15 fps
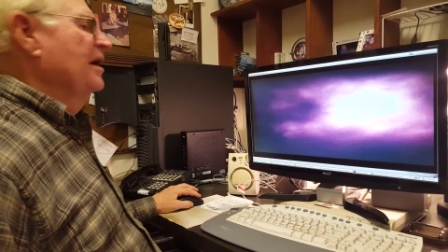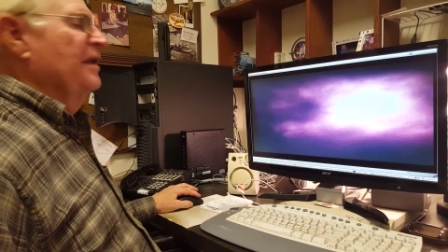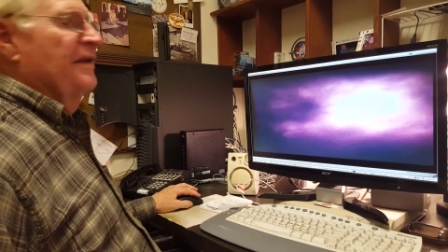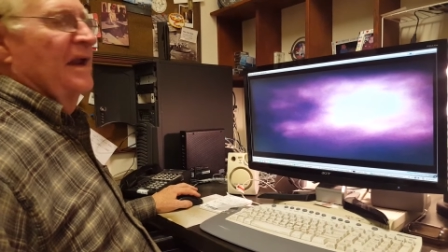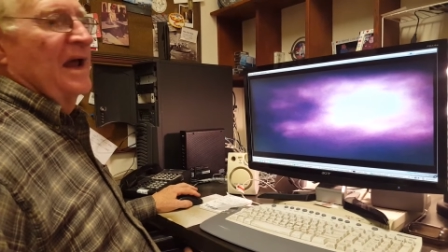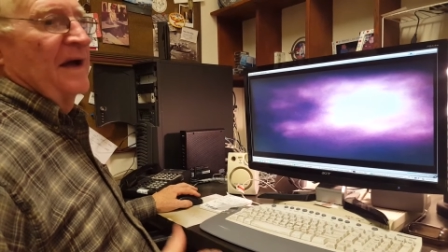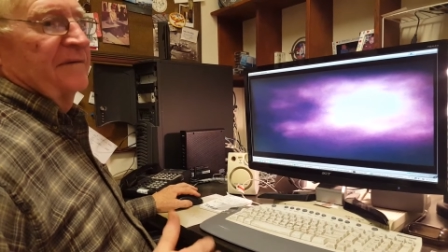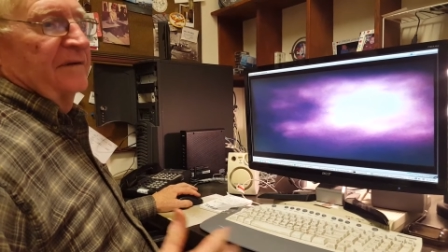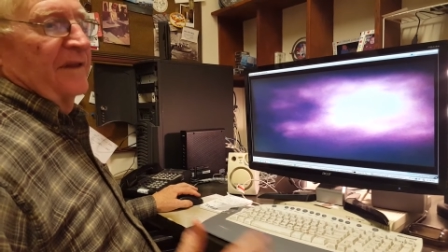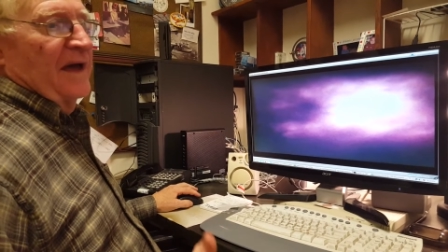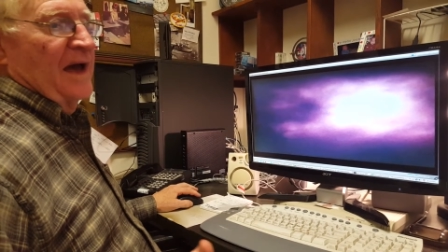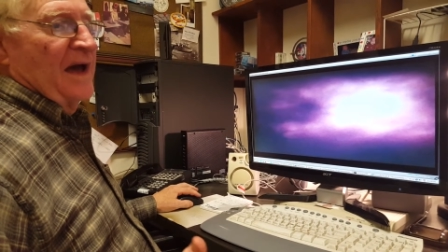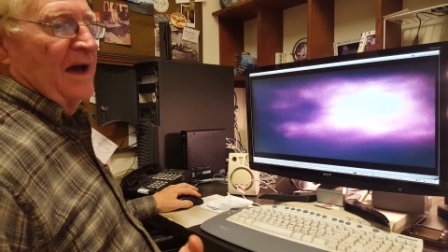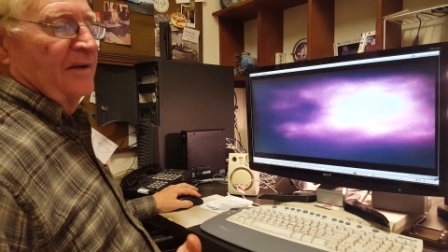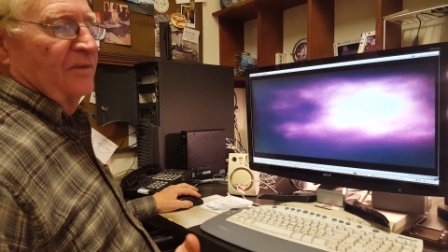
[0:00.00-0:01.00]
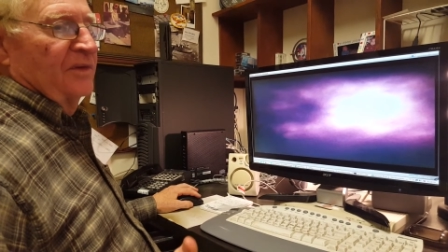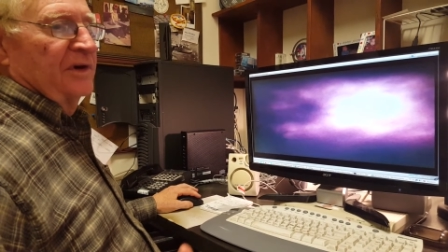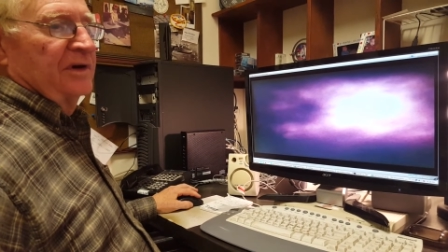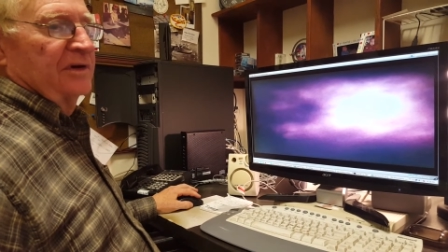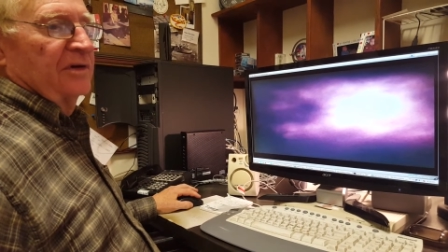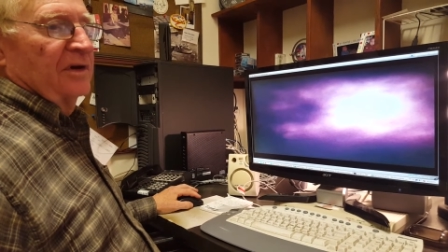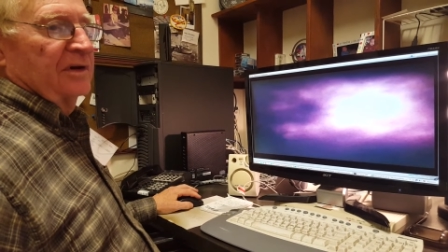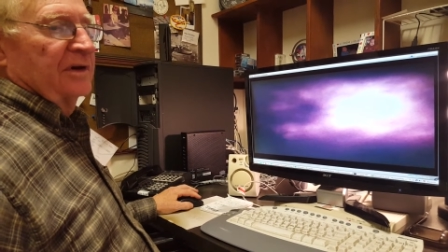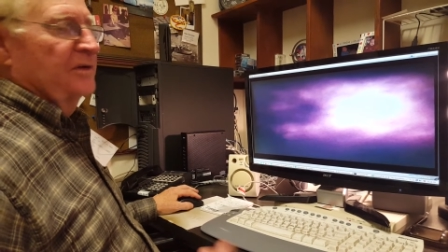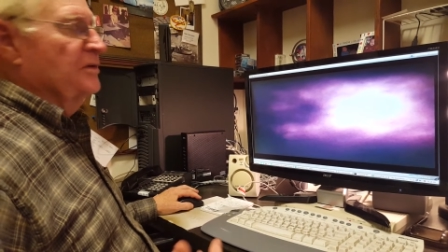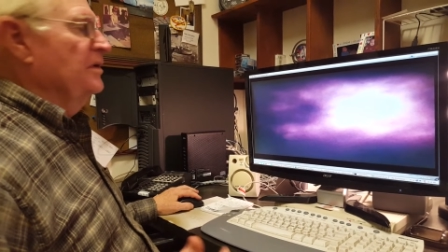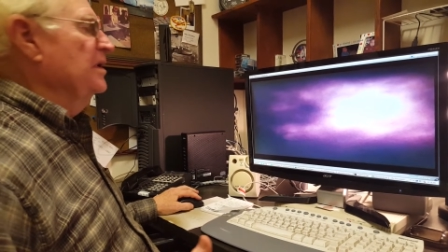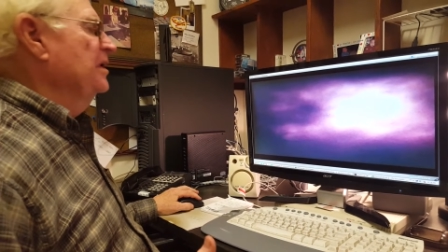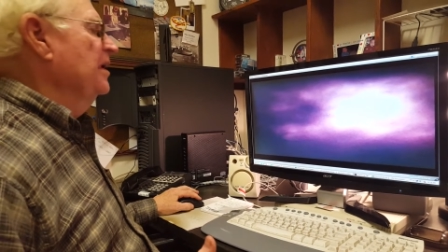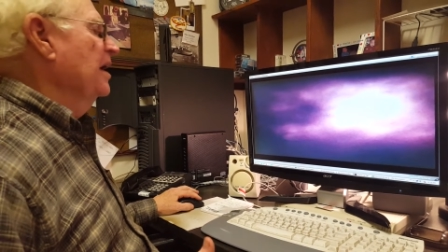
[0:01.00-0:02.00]
And then after that, we took the
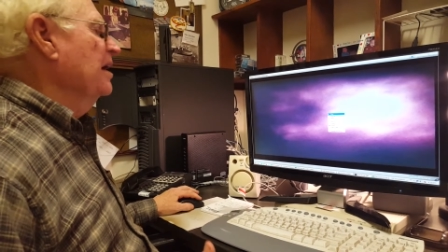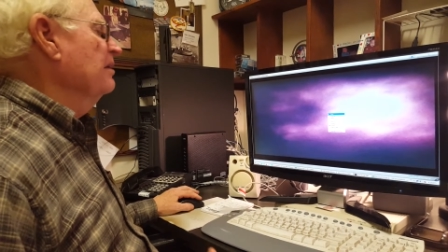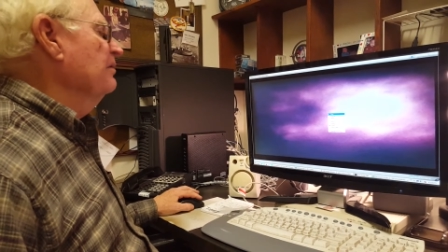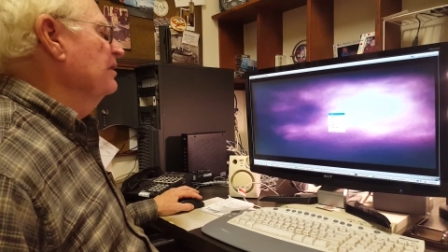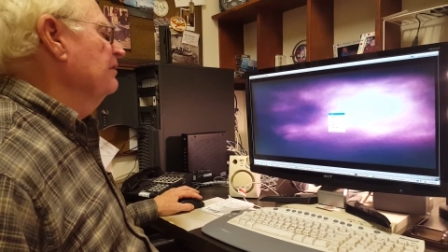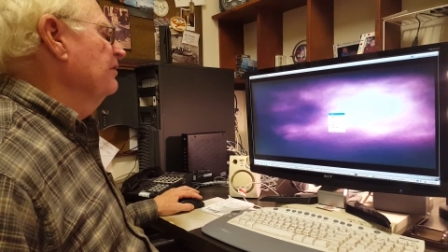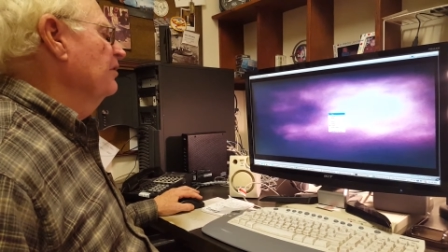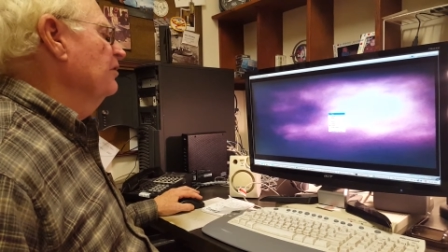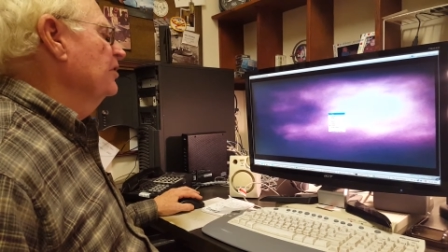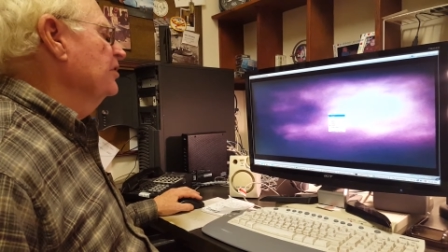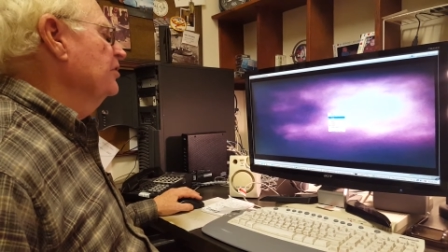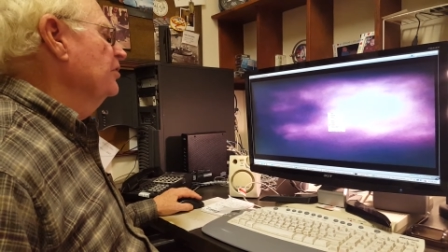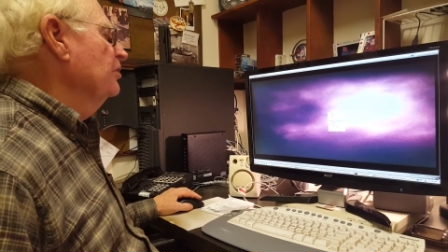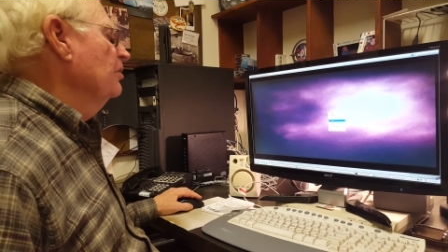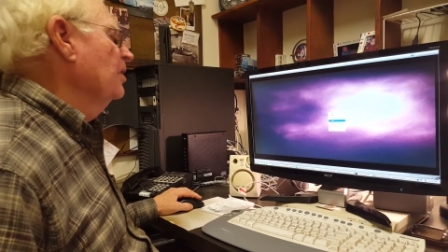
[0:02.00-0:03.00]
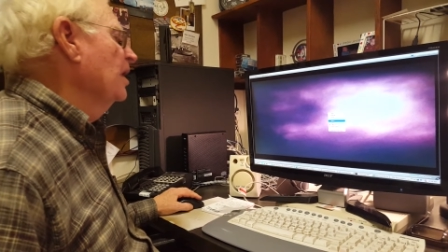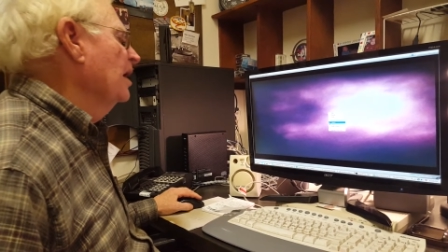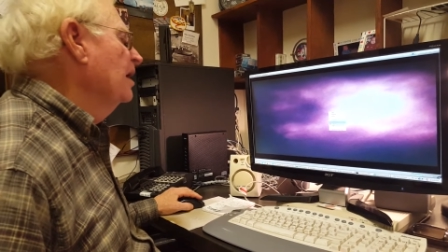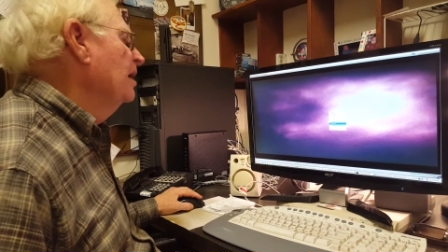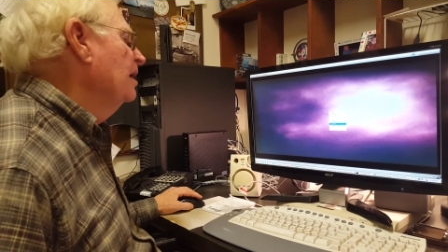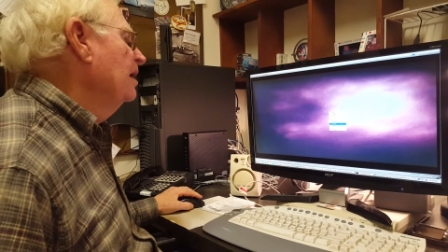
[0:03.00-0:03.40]
310 and we flew it to